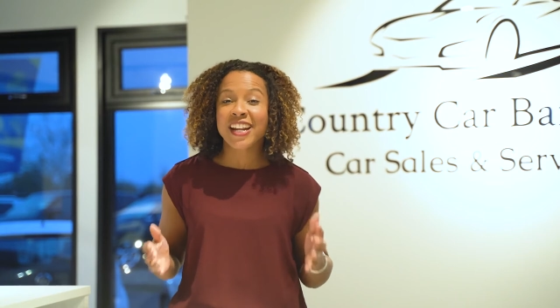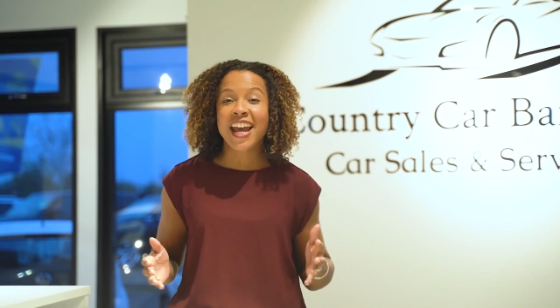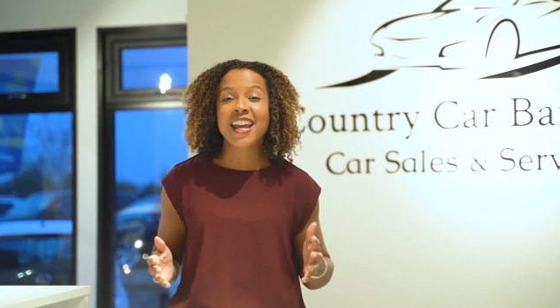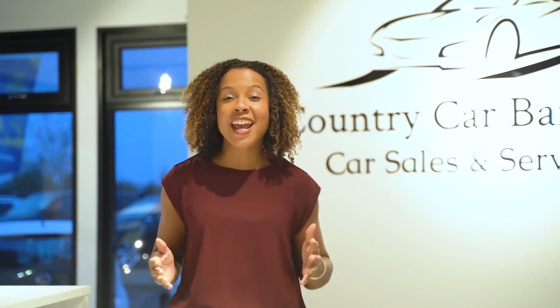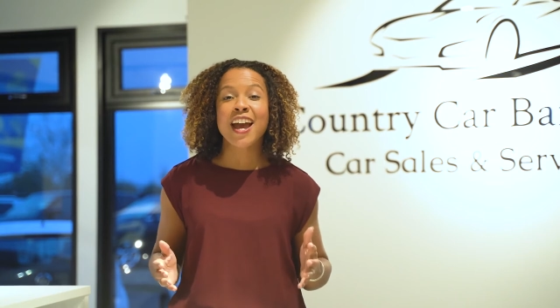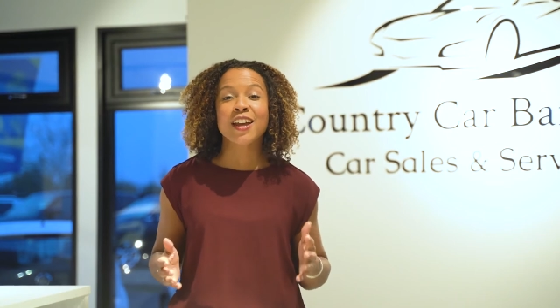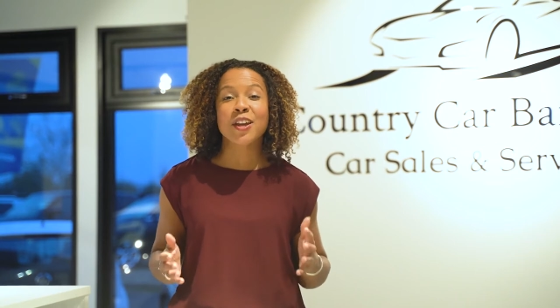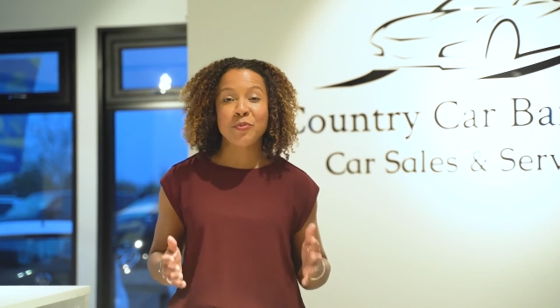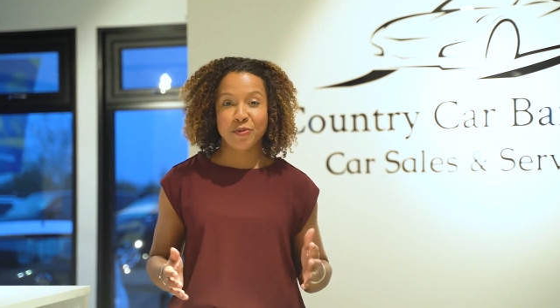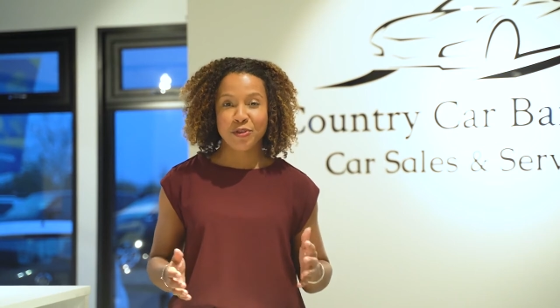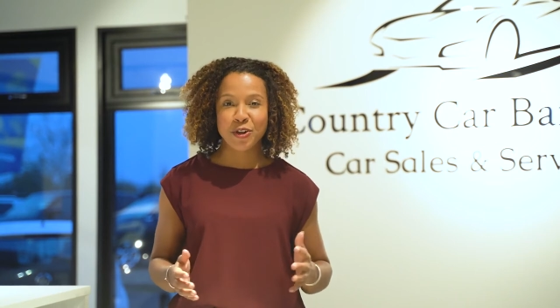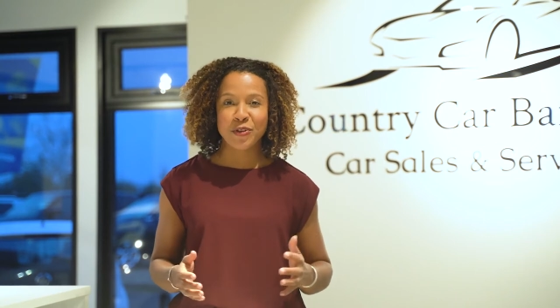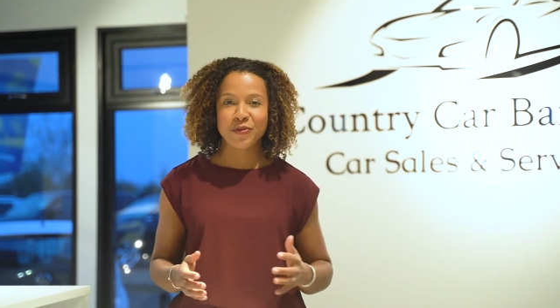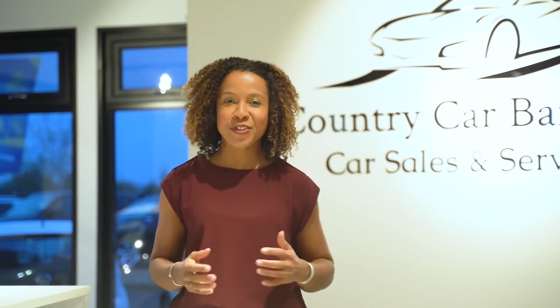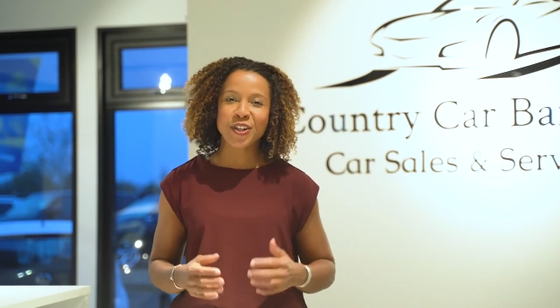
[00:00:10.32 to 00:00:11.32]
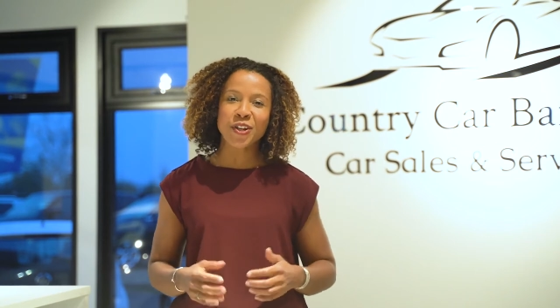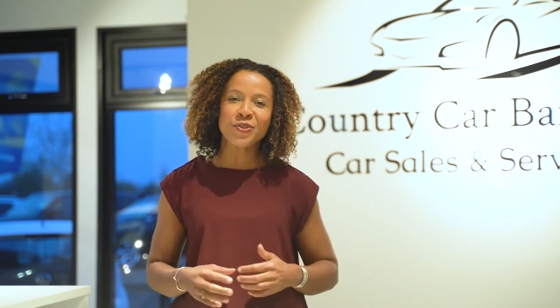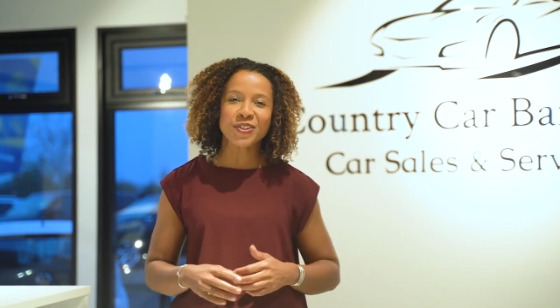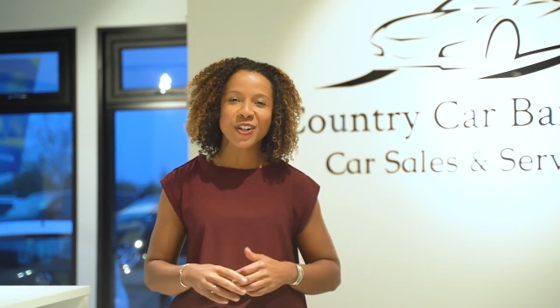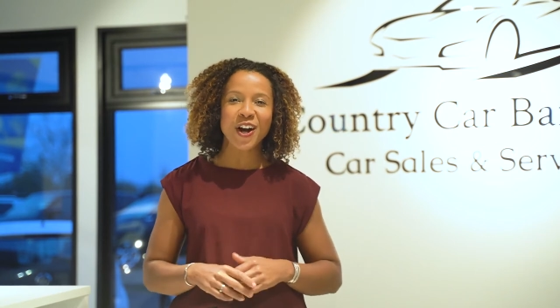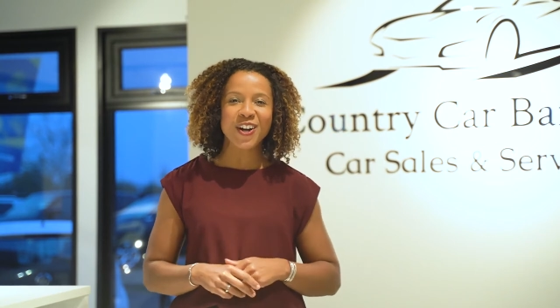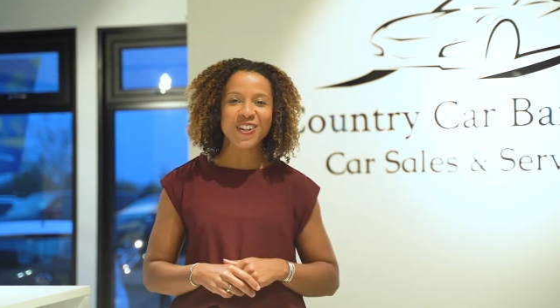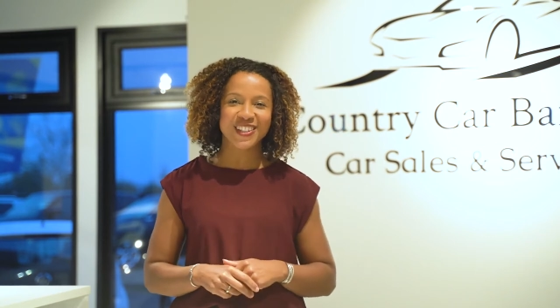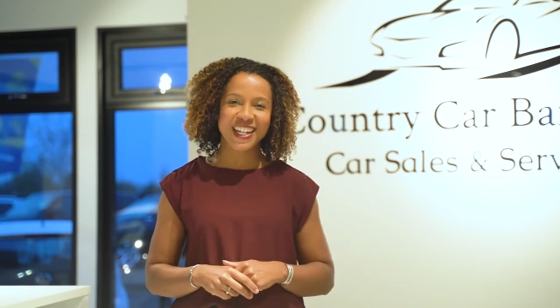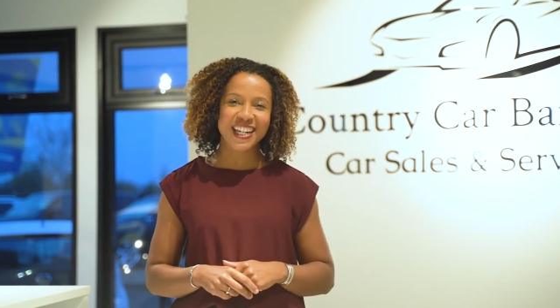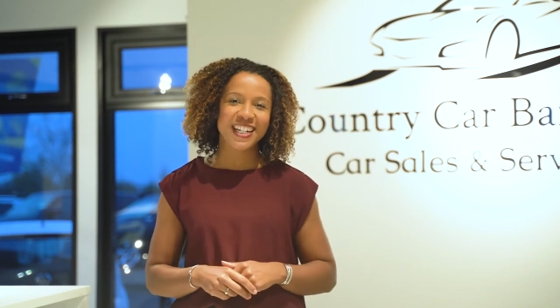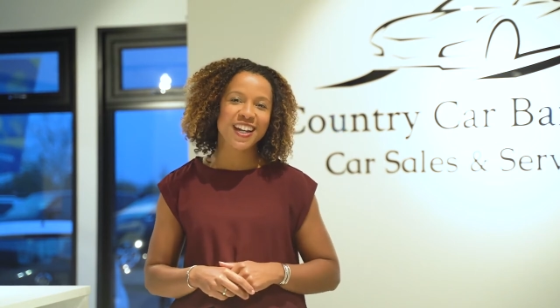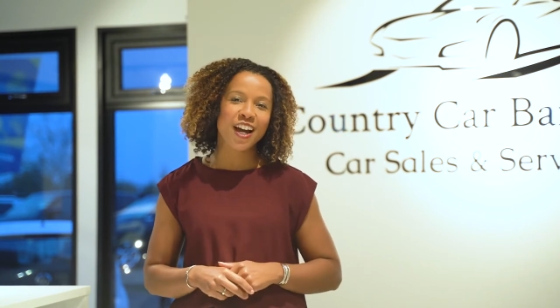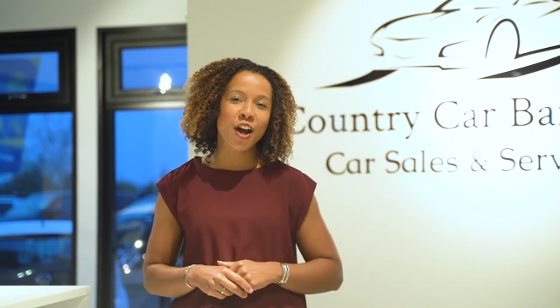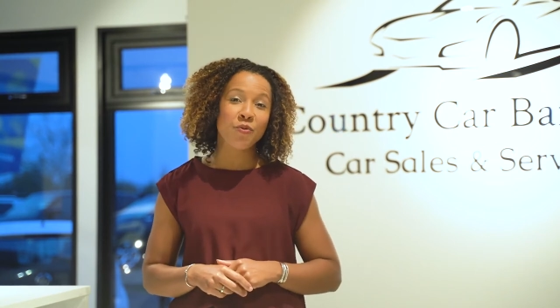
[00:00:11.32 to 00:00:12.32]
AA-approved used car
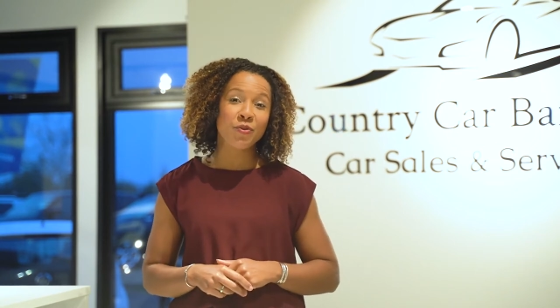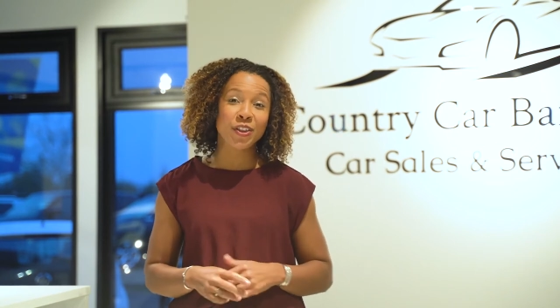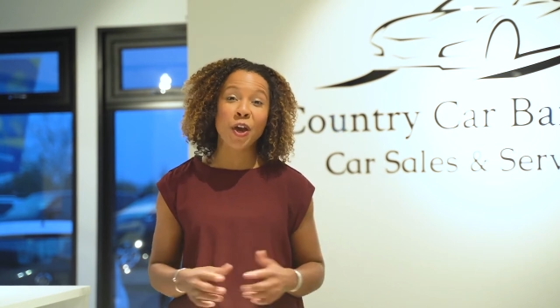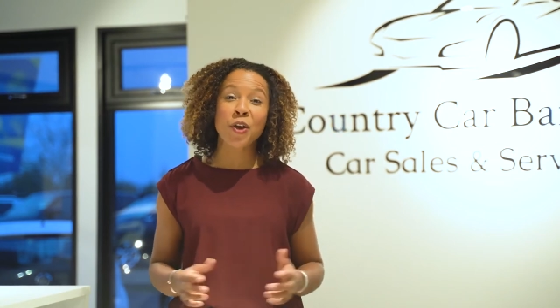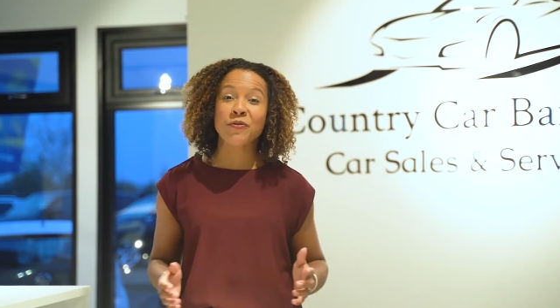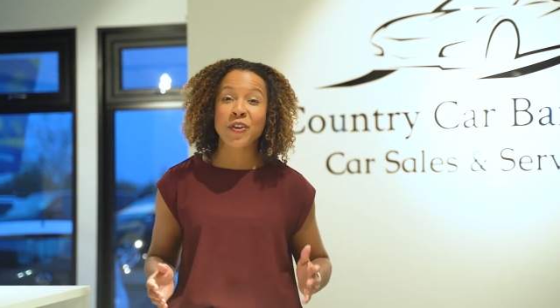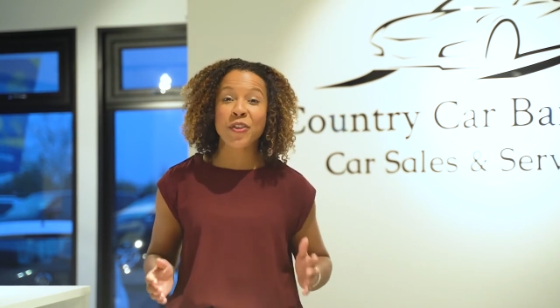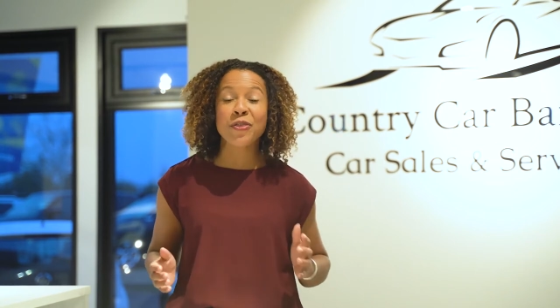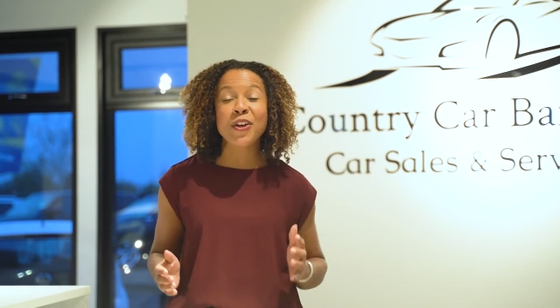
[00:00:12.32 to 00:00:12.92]
dealer with over